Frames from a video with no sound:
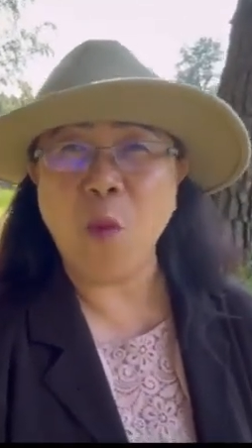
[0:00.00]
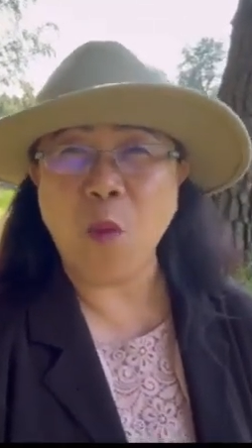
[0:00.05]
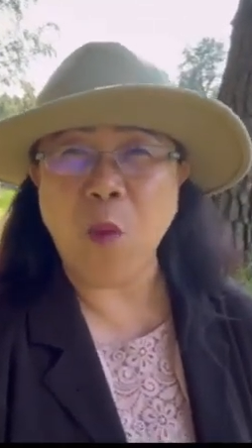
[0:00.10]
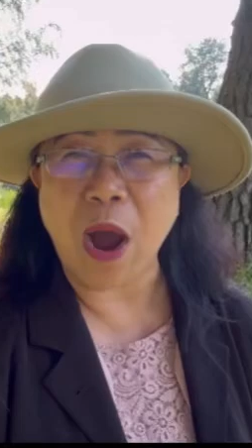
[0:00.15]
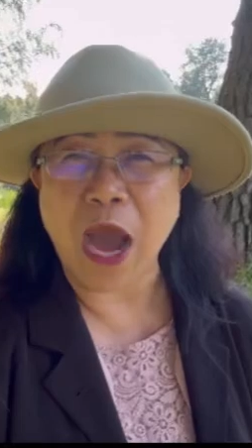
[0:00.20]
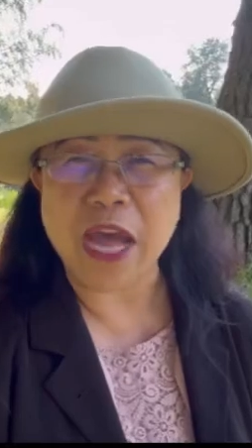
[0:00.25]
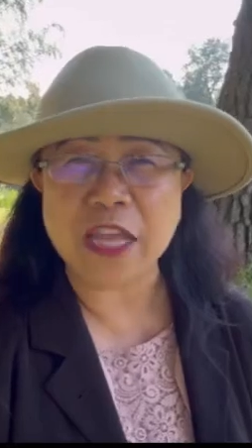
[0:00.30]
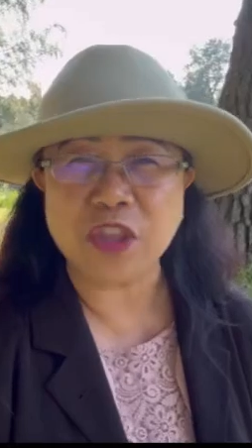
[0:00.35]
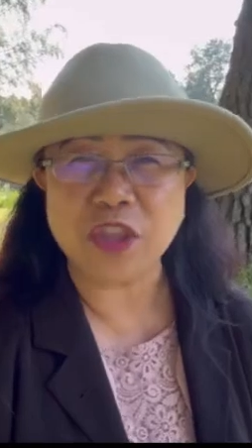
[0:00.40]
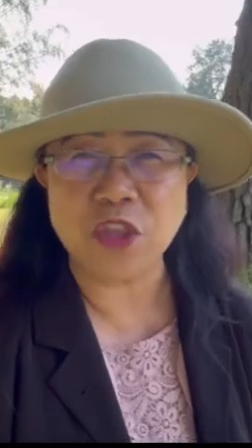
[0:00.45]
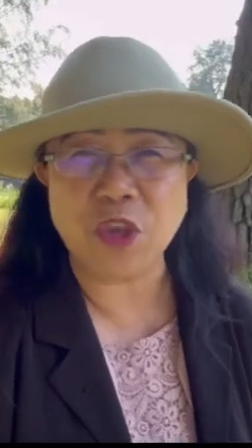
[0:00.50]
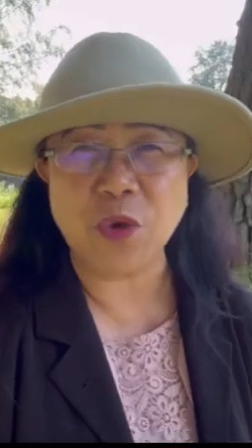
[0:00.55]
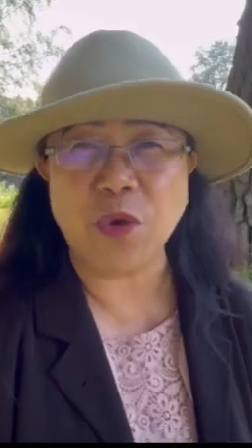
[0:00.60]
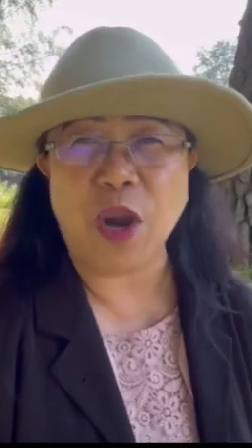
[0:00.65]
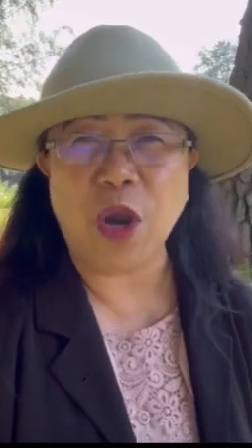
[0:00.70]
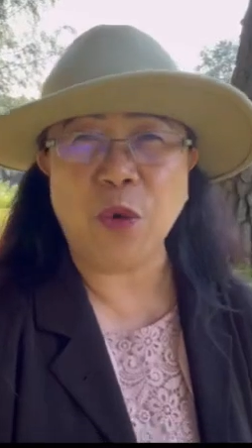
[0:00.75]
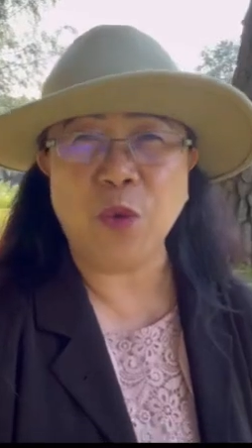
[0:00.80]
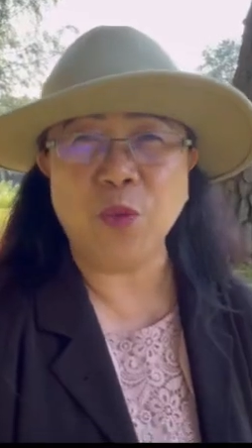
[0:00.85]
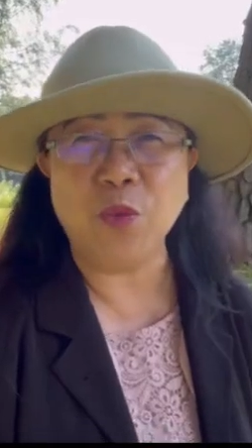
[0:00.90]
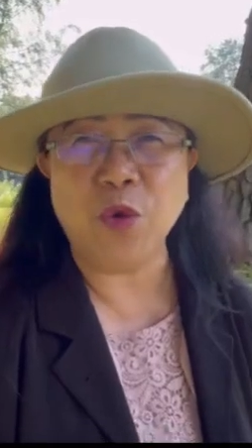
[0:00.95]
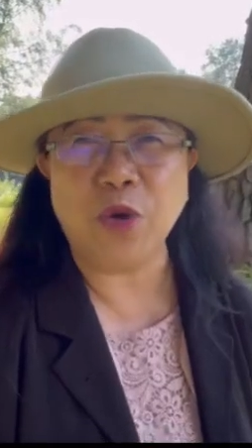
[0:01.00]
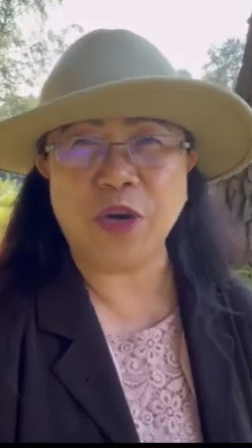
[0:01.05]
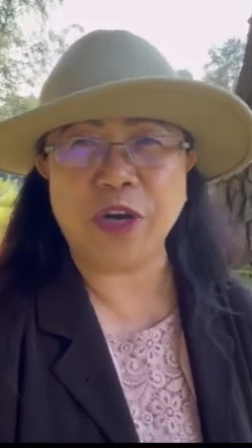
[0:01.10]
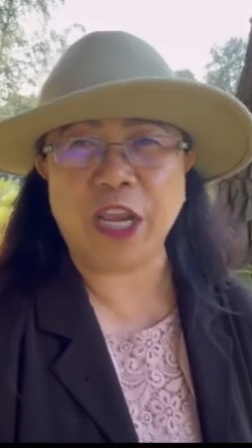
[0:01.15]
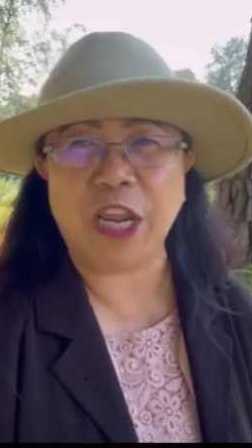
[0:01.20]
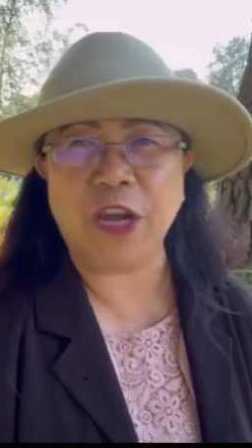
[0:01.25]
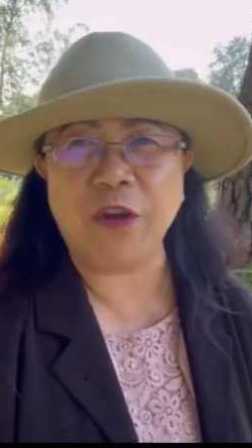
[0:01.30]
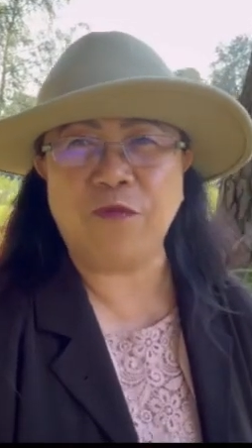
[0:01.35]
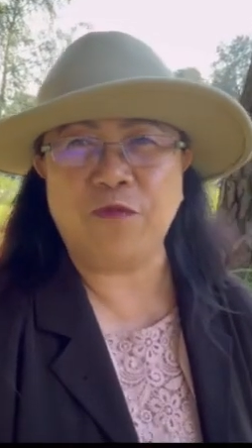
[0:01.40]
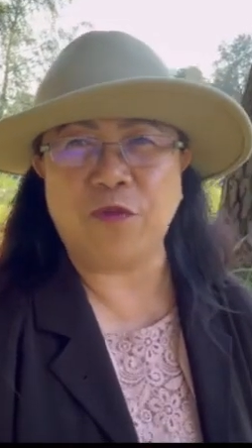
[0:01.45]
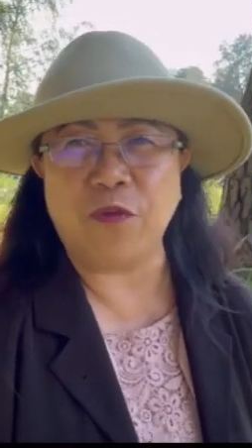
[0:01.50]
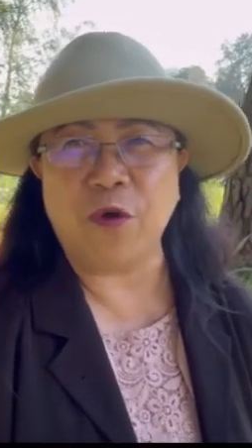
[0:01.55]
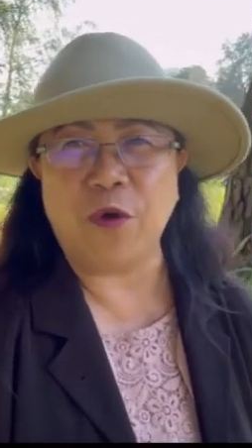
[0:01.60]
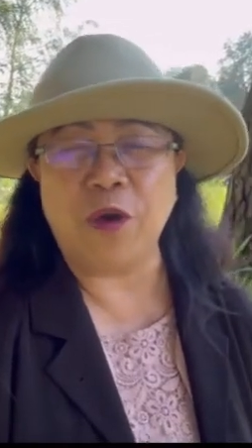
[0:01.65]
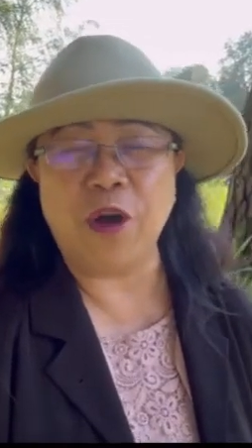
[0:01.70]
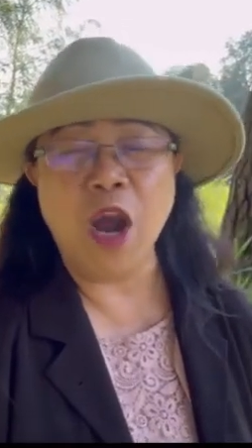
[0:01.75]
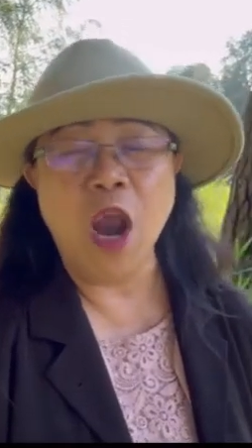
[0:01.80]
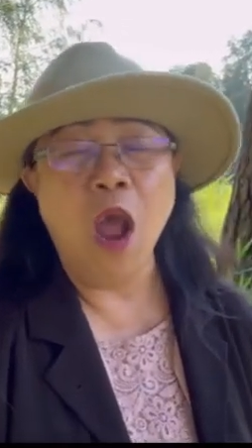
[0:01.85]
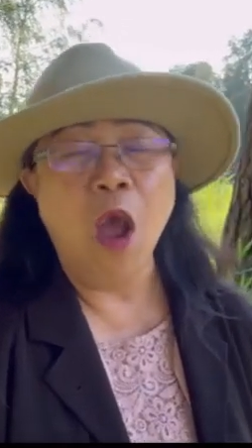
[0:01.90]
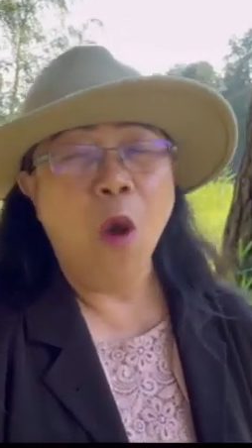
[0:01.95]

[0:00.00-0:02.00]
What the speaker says: what you are worried for,